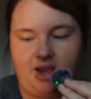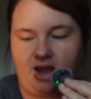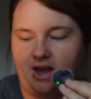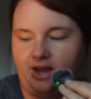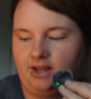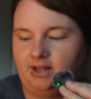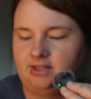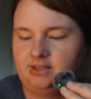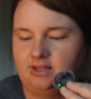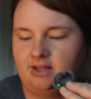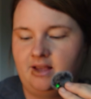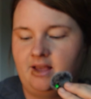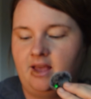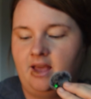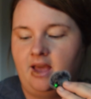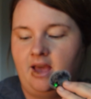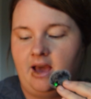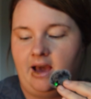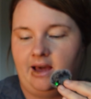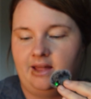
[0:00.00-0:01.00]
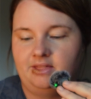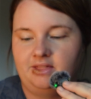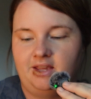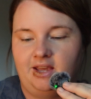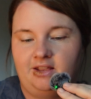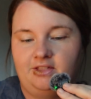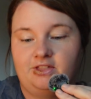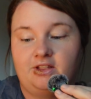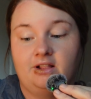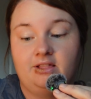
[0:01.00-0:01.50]
eyes. And
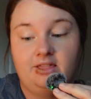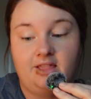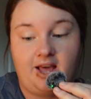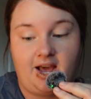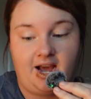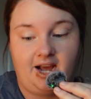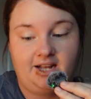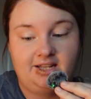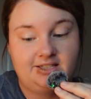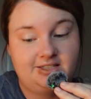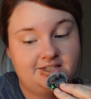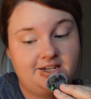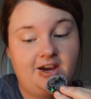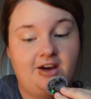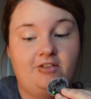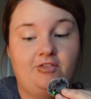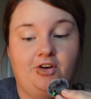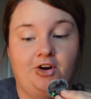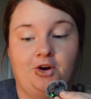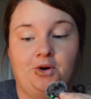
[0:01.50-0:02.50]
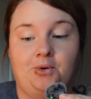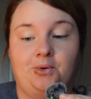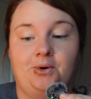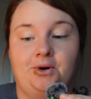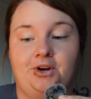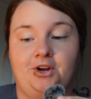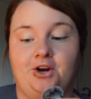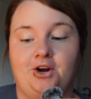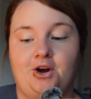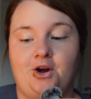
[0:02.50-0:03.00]
then the last of her
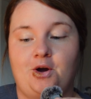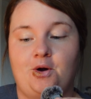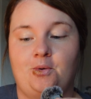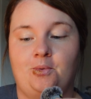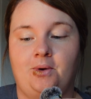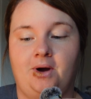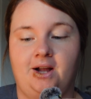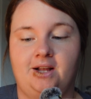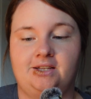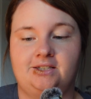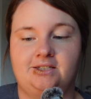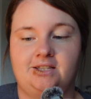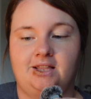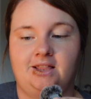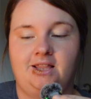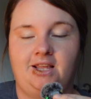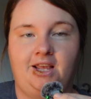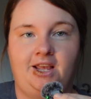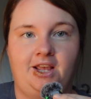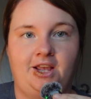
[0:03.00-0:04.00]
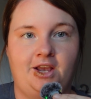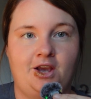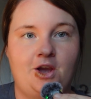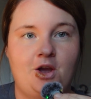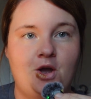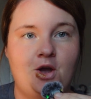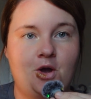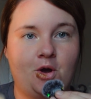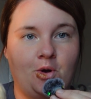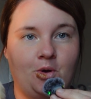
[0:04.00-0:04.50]
order was the
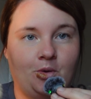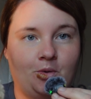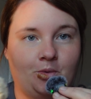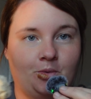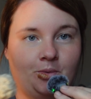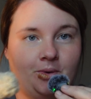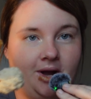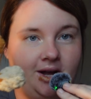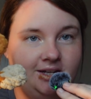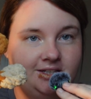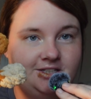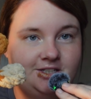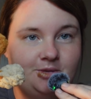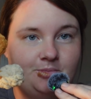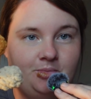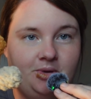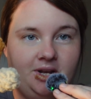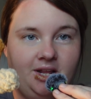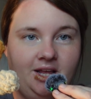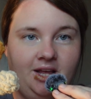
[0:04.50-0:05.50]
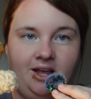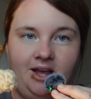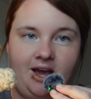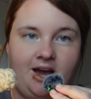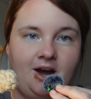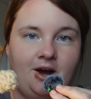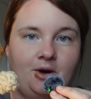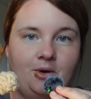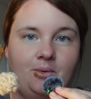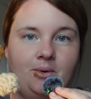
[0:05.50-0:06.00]
rust bitty
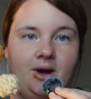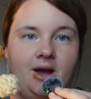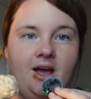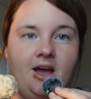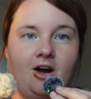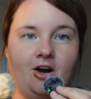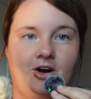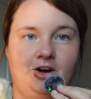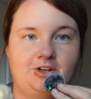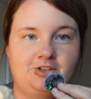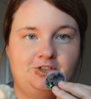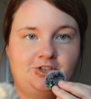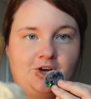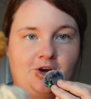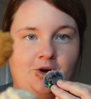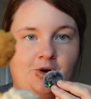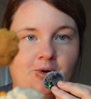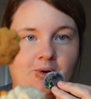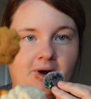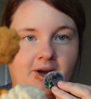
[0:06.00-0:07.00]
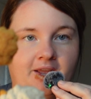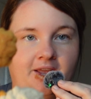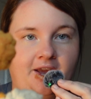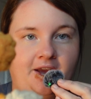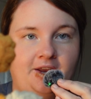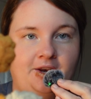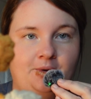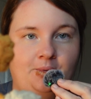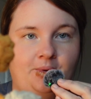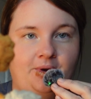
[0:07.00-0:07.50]
cow, also
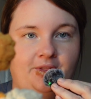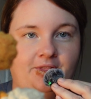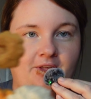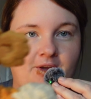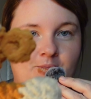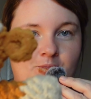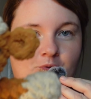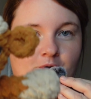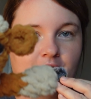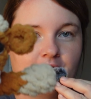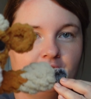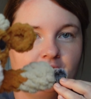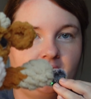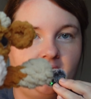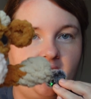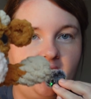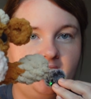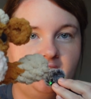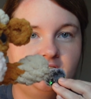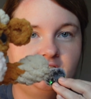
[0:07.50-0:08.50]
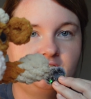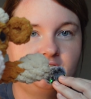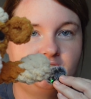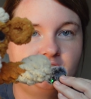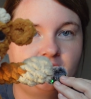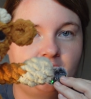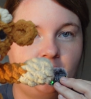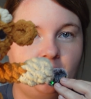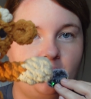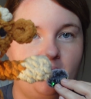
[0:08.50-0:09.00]
again with embroidered eyes,
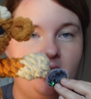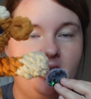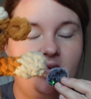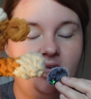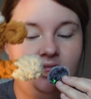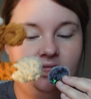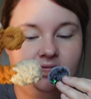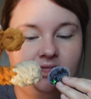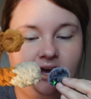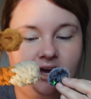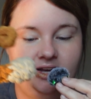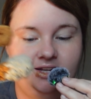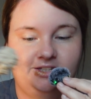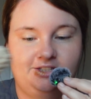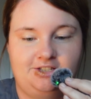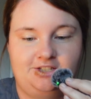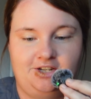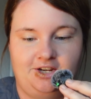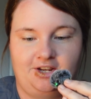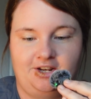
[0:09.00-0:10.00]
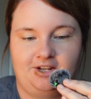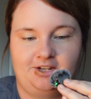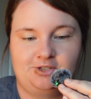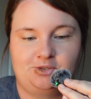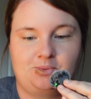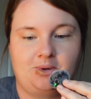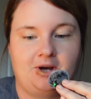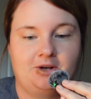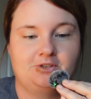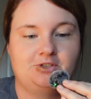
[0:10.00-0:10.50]
so that is done as
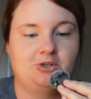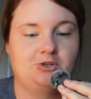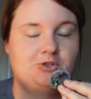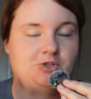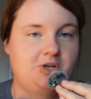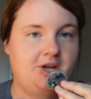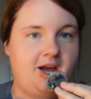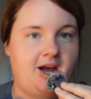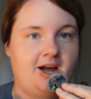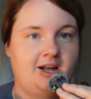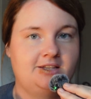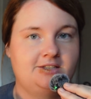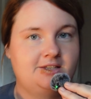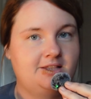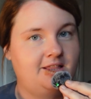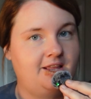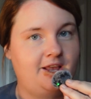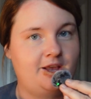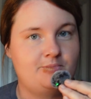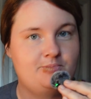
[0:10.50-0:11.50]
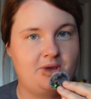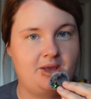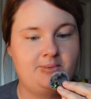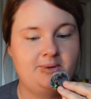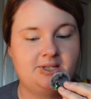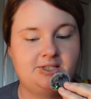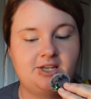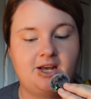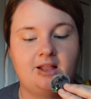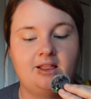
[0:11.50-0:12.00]
well. So she has the
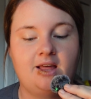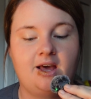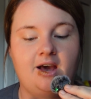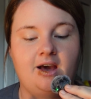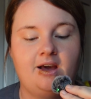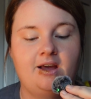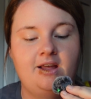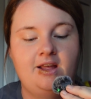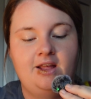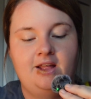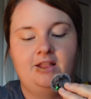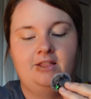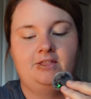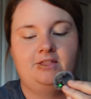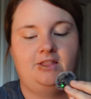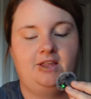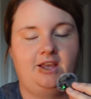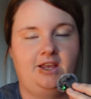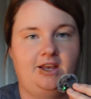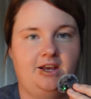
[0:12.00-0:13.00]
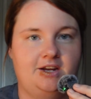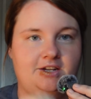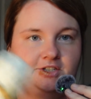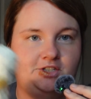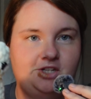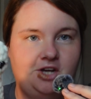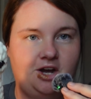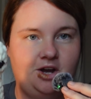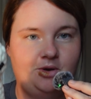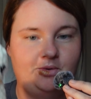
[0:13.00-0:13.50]
baby Della, the
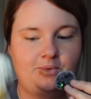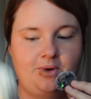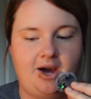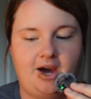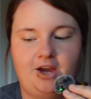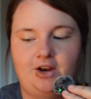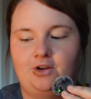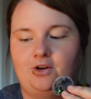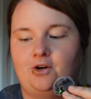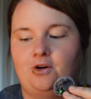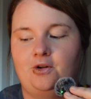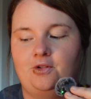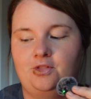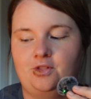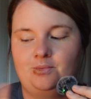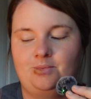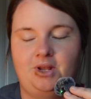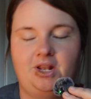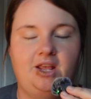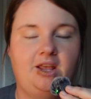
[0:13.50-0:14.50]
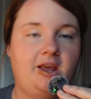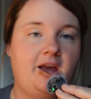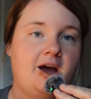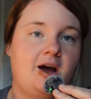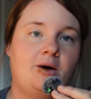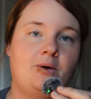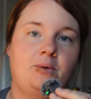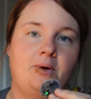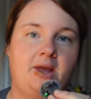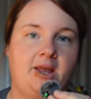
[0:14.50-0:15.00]
duck rattle, the bitty
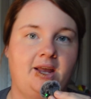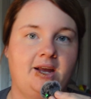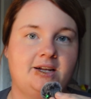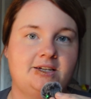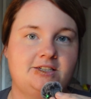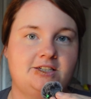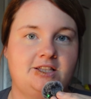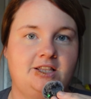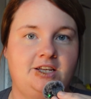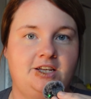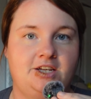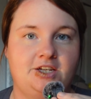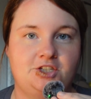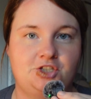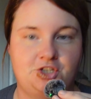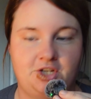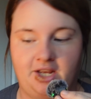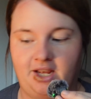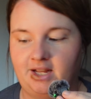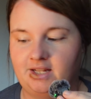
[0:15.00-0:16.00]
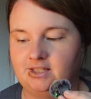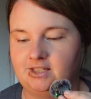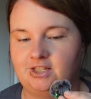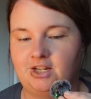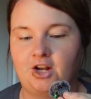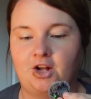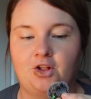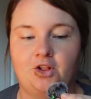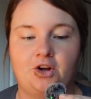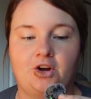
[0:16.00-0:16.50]
cow, and the chicken
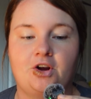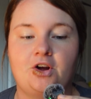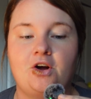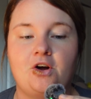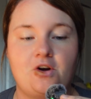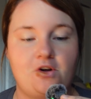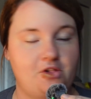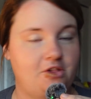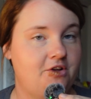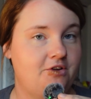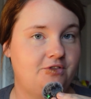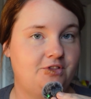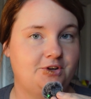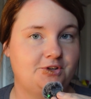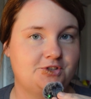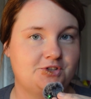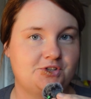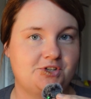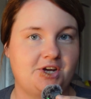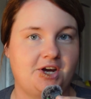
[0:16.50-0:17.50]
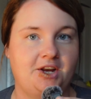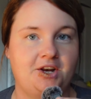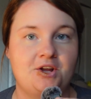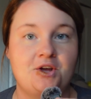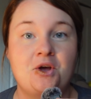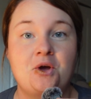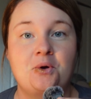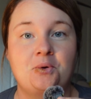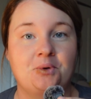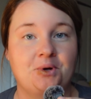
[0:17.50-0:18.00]
snuggler. All of those are done.
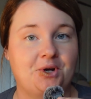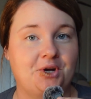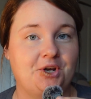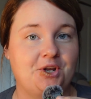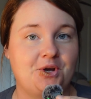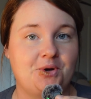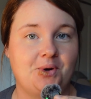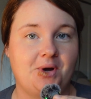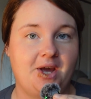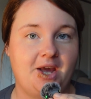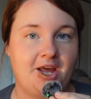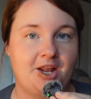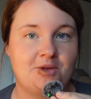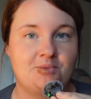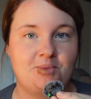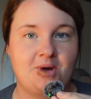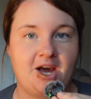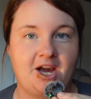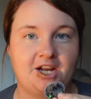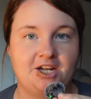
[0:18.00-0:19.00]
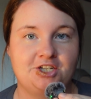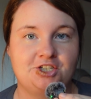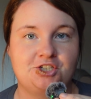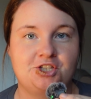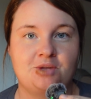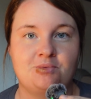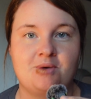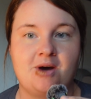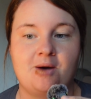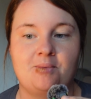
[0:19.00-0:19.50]
We're going to go ahead and package
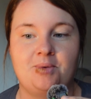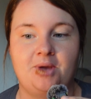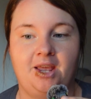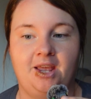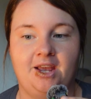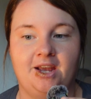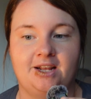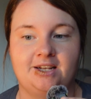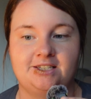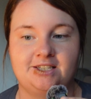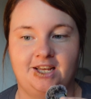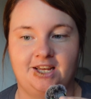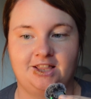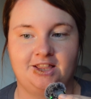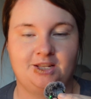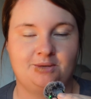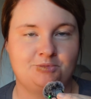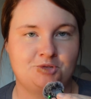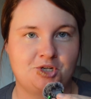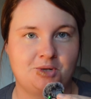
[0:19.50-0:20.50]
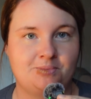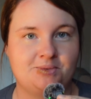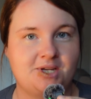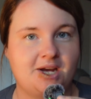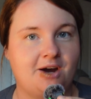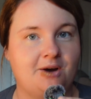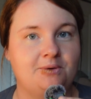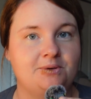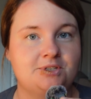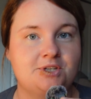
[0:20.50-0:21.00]
them up and get them shipped
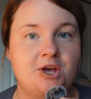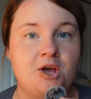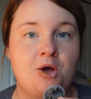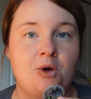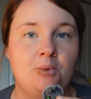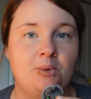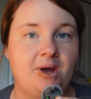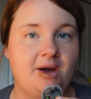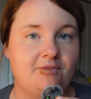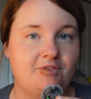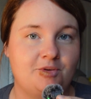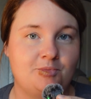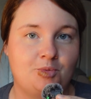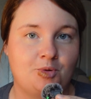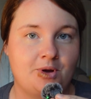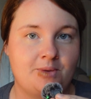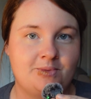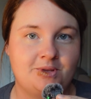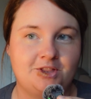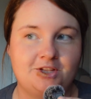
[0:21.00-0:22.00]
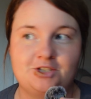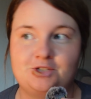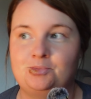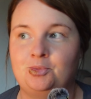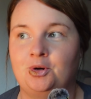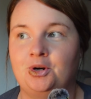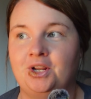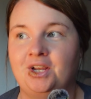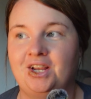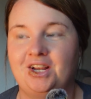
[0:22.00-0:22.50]
out. We have an appointment this
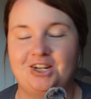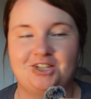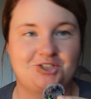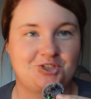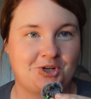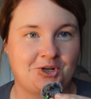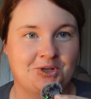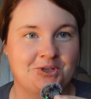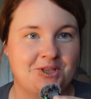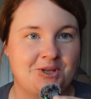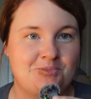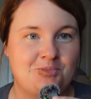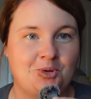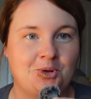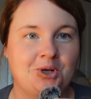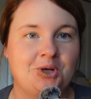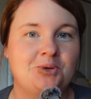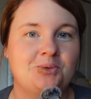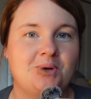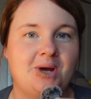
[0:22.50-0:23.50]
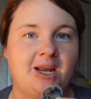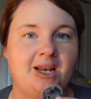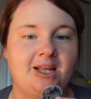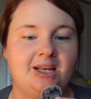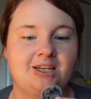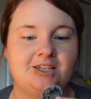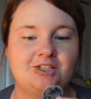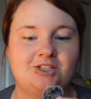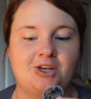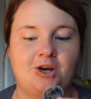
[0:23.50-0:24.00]
morning. It's currently pouring
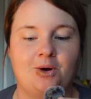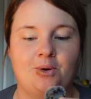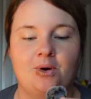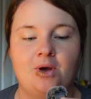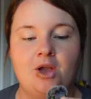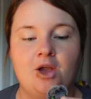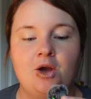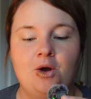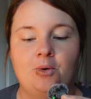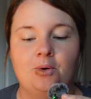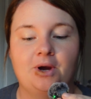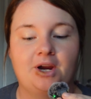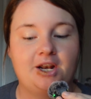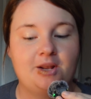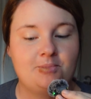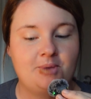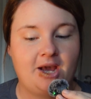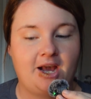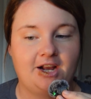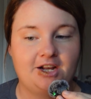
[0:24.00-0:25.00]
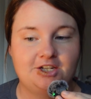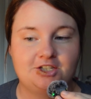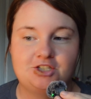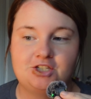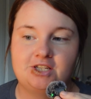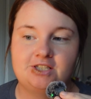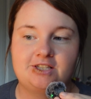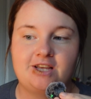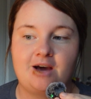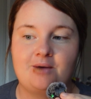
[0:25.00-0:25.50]
raining, so we're going to package
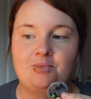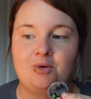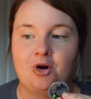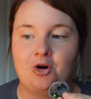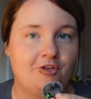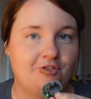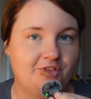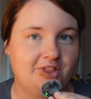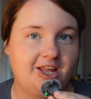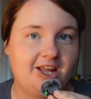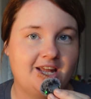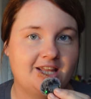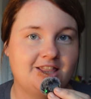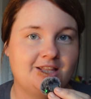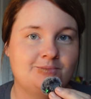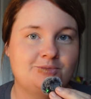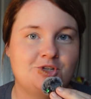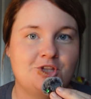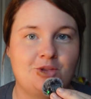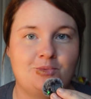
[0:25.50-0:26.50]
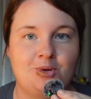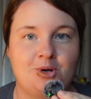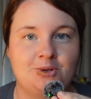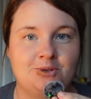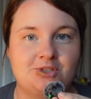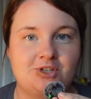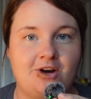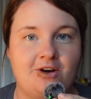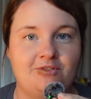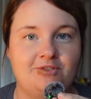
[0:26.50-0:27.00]
this up, hopefully get them to the
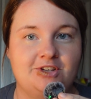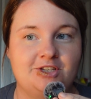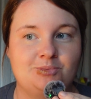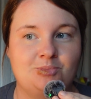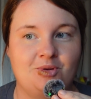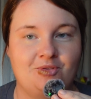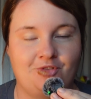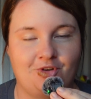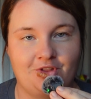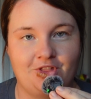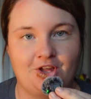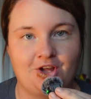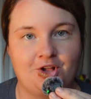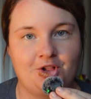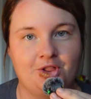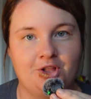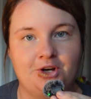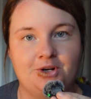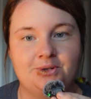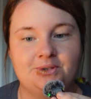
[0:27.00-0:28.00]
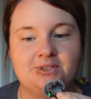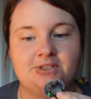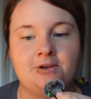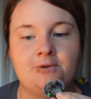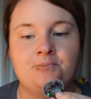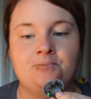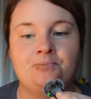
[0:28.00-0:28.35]
post office before they close,